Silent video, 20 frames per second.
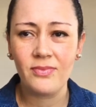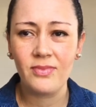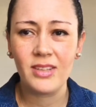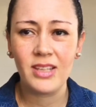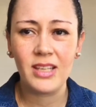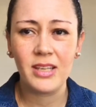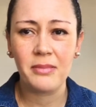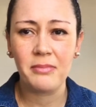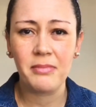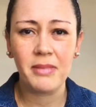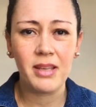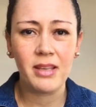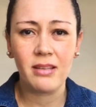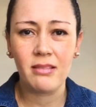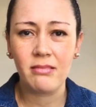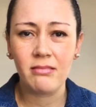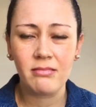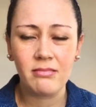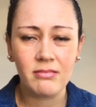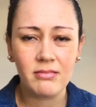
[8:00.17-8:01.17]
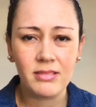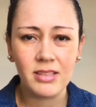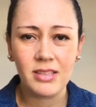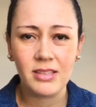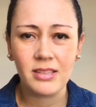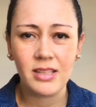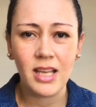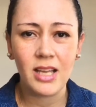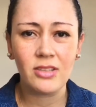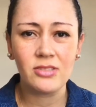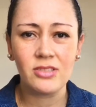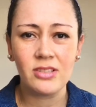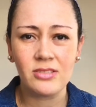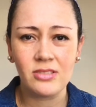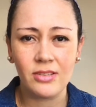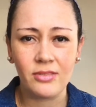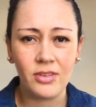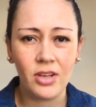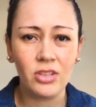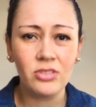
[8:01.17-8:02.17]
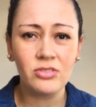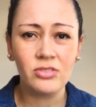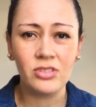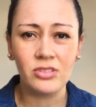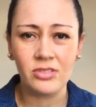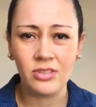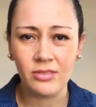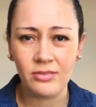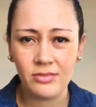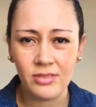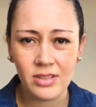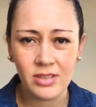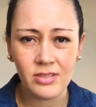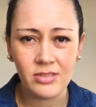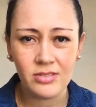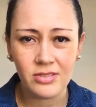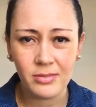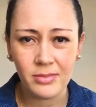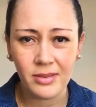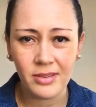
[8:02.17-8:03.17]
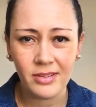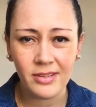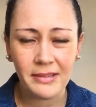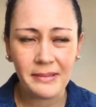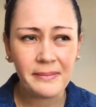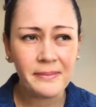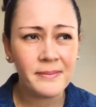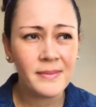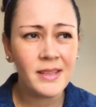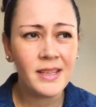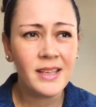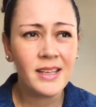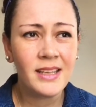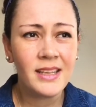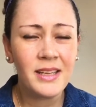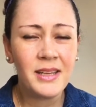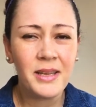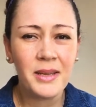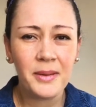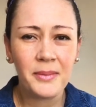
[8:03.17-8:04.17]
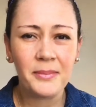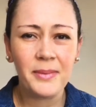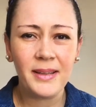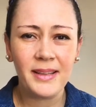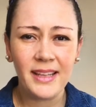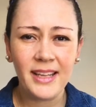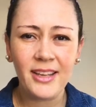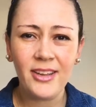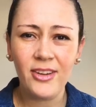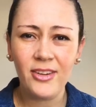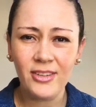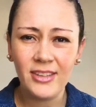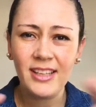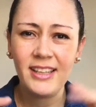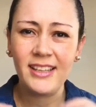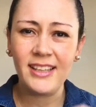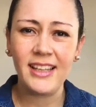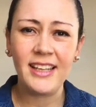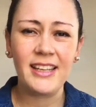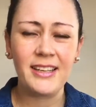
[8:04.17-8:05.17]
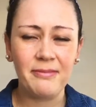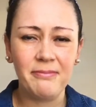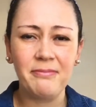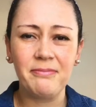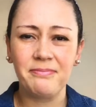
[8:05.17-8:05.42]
you can make thousands of hundreds of videos about it. But like all that, like,